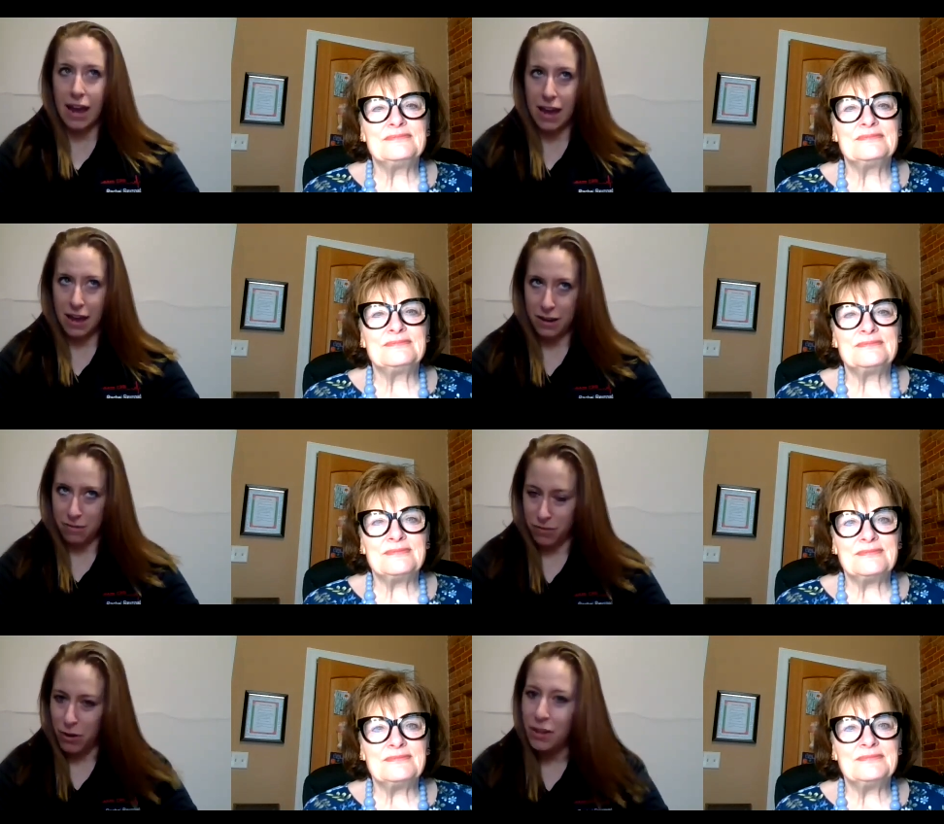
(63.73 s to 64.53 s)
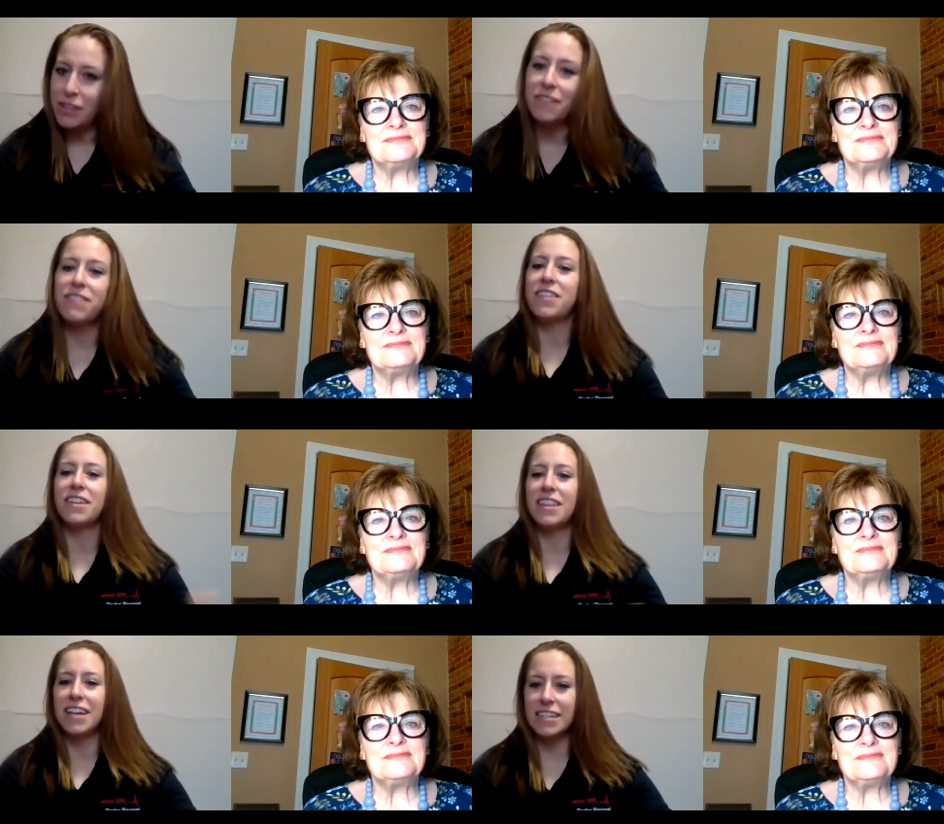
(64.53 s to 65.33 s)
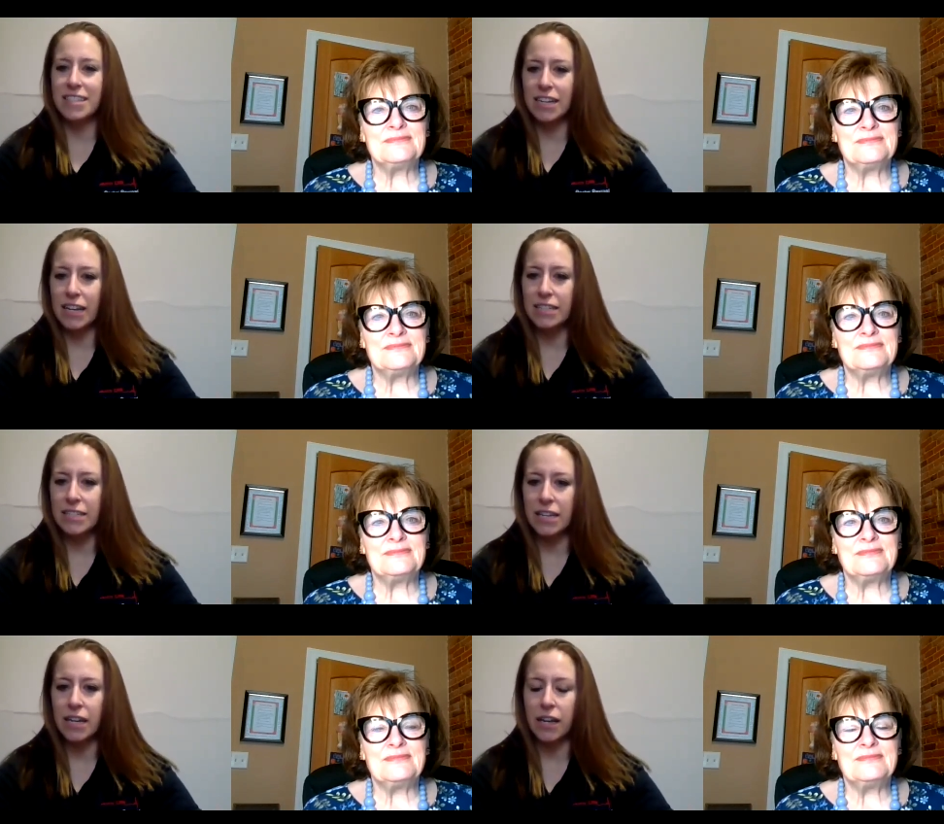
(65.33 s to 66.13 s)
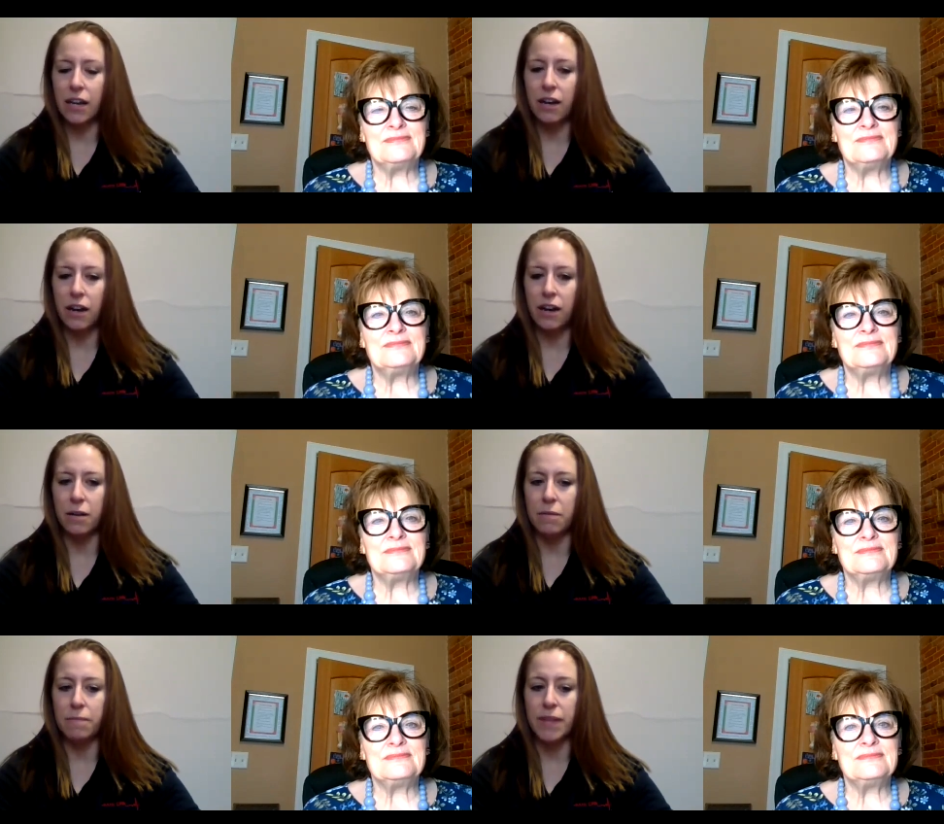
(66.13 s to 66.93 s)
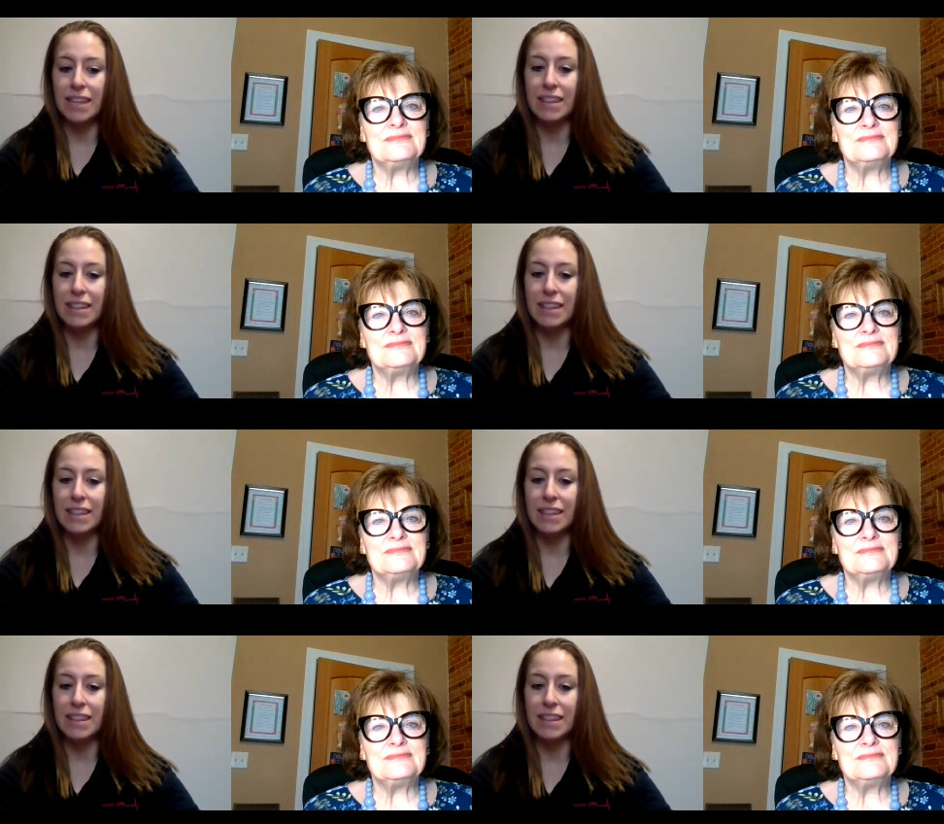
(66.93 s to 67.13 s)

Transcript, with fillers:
Speaker 1: out of all of the things that I see, um,